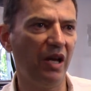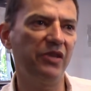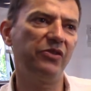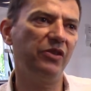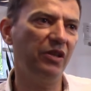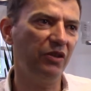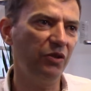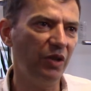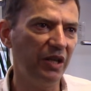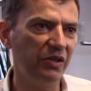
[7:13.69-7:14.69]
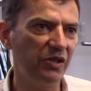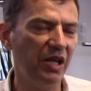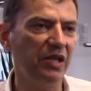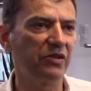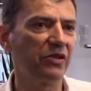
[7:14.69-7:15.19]
as in the United
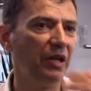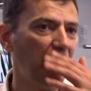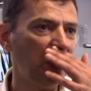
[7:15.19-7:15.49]
States.